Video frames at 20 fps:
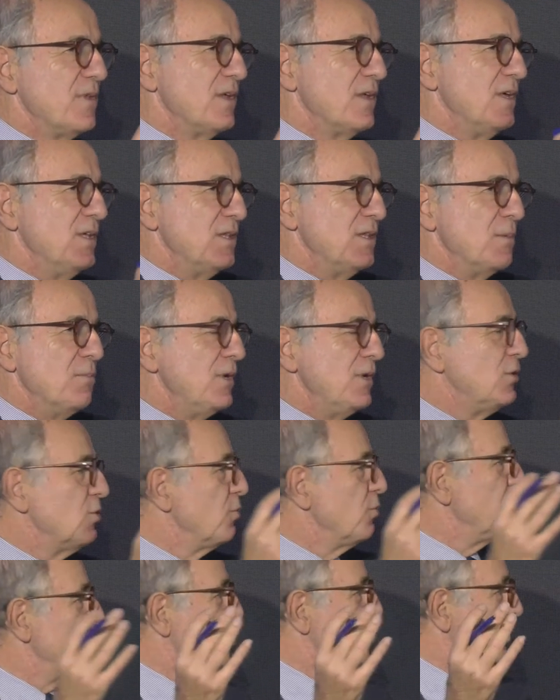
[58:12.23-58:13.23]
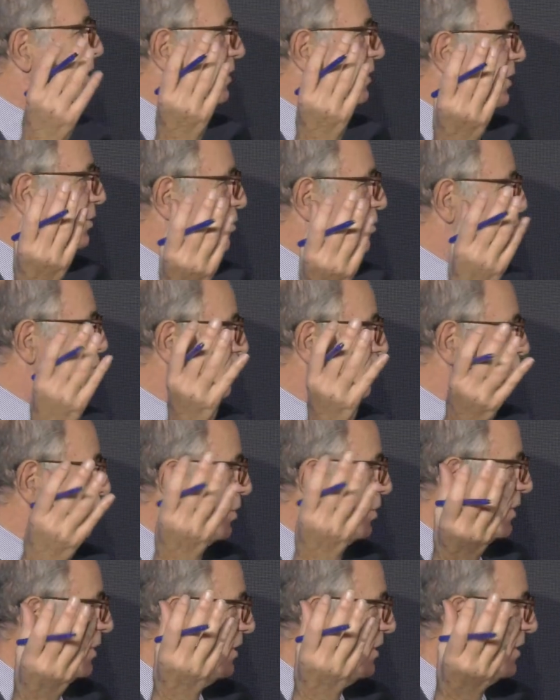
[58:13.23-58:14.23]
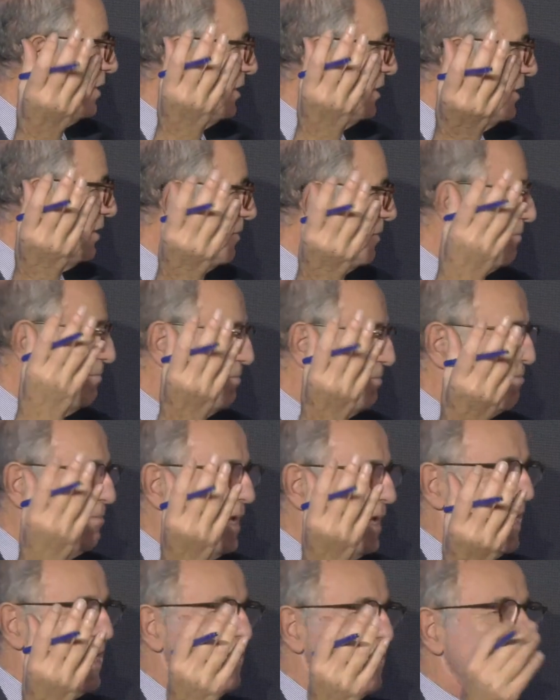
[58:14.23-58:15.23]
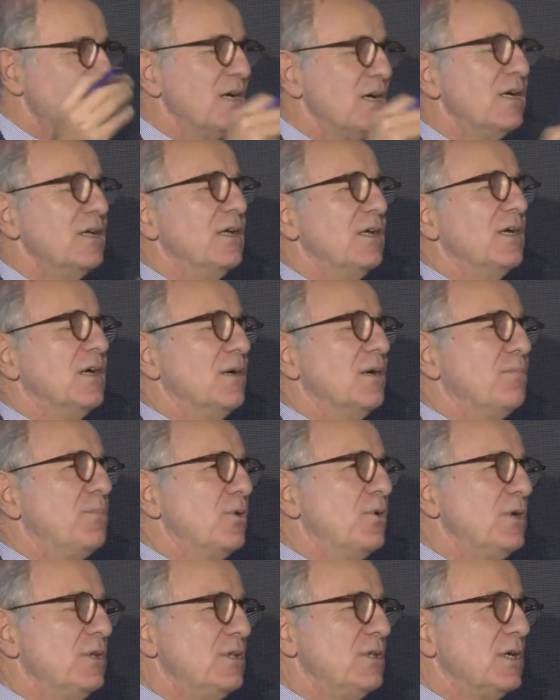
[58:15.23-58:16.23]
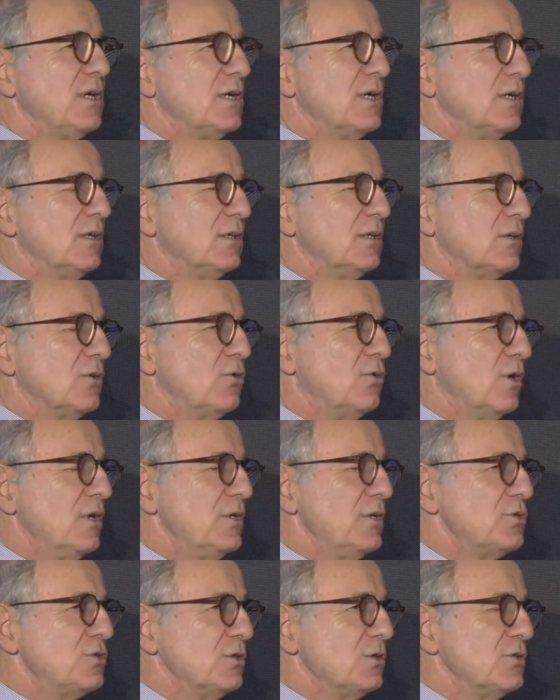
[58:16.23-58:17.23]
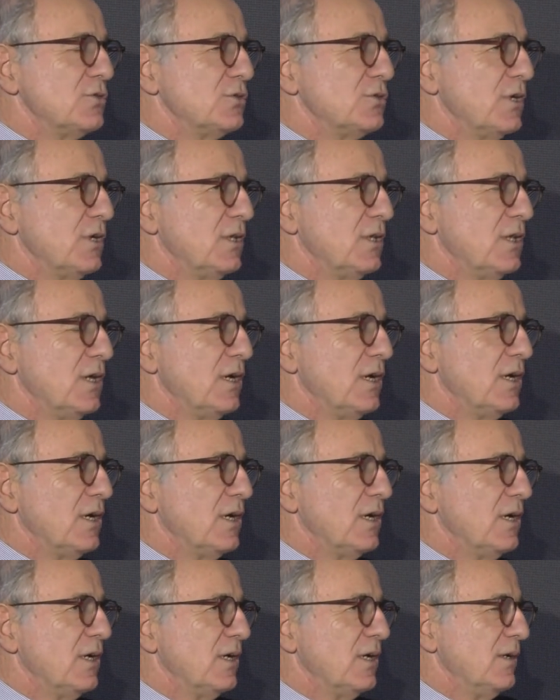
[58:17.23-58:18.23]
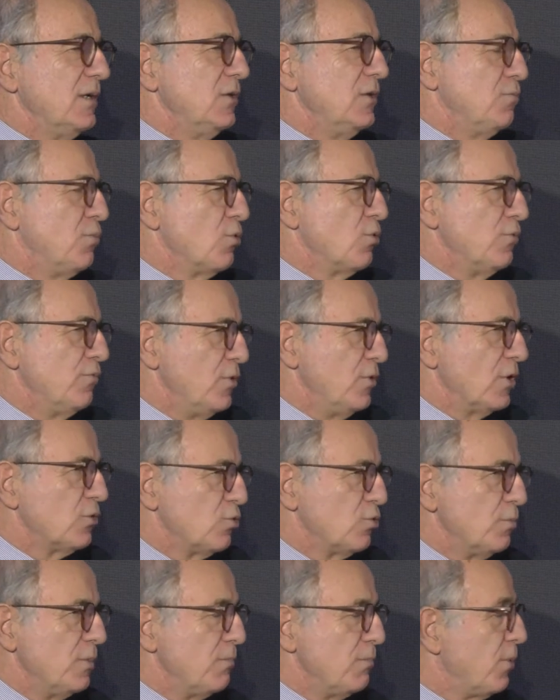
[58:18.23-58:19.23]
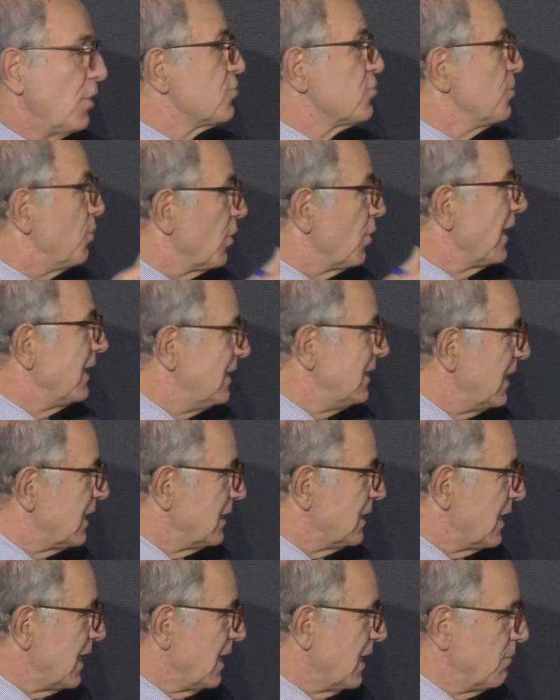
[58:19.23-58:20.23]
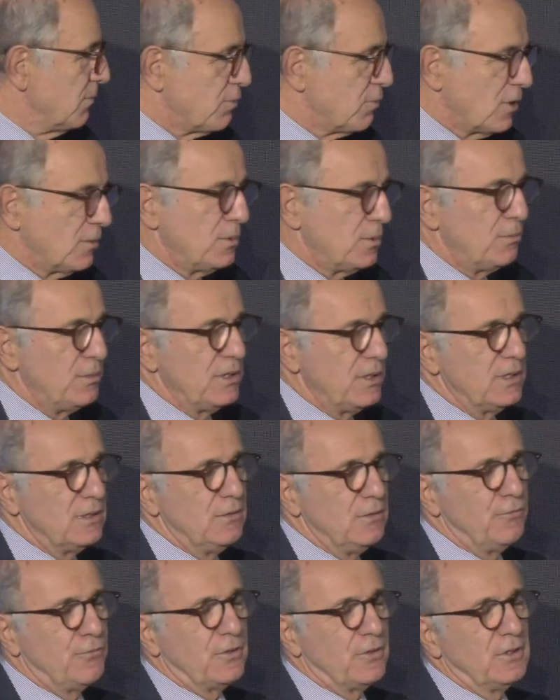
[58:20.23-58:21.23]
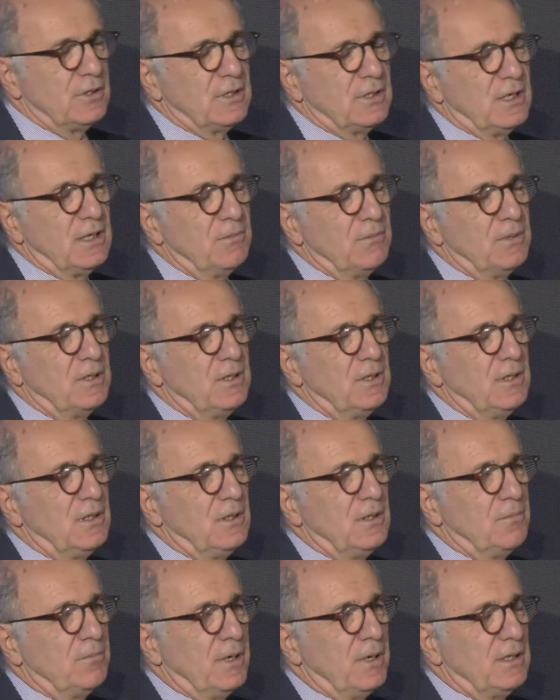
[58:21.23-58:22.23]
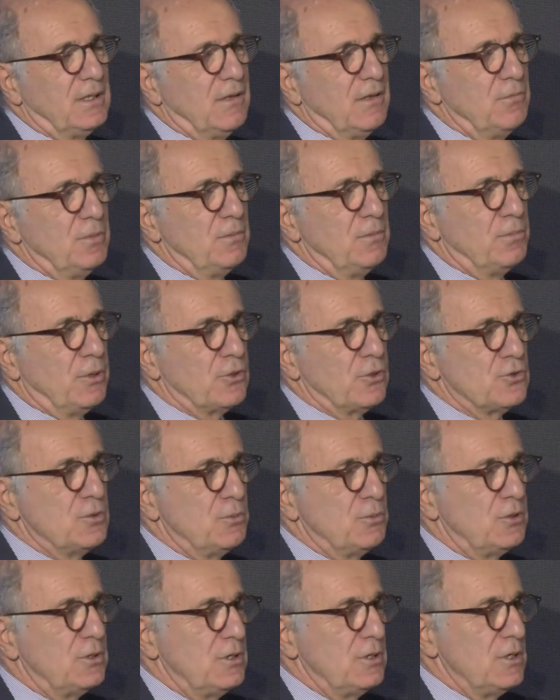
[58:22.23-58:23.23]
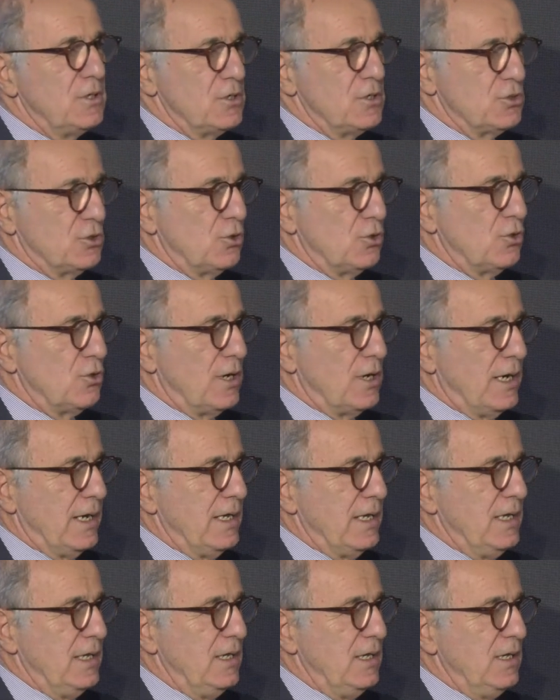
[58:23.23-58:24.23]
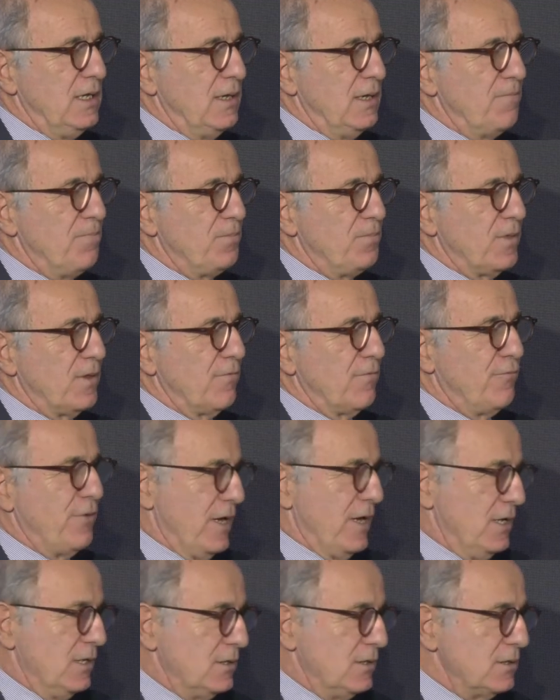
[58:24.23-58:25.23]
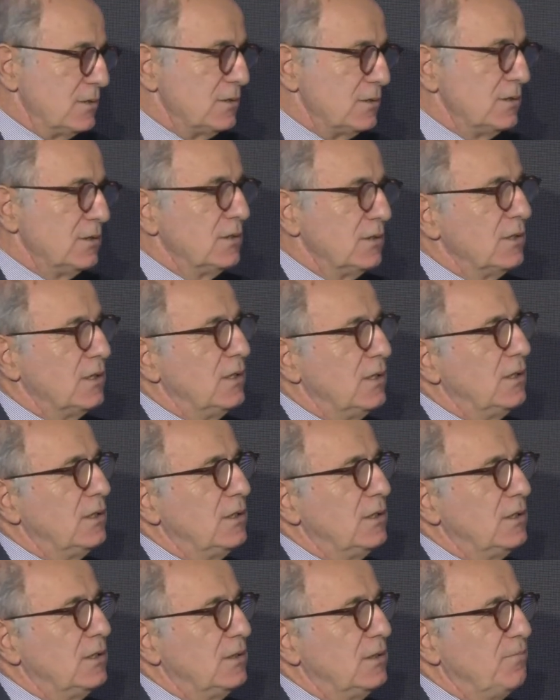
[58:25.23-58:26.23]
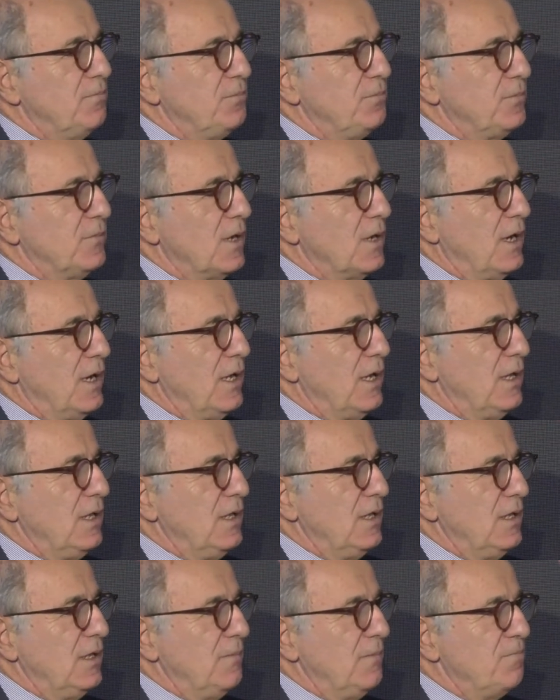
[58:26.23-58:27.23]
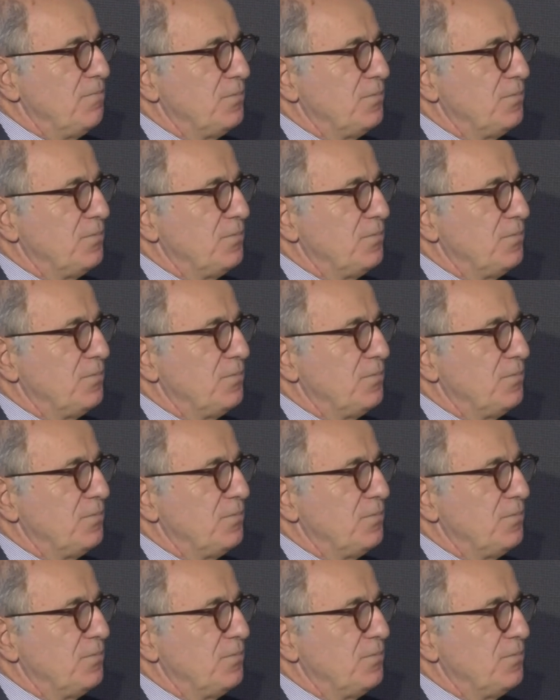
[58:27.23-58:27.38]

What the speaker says: in the middle between the two main political coalitions, and it proved not to be possible at that time. Probably in a different time might have been possible. So I failed. I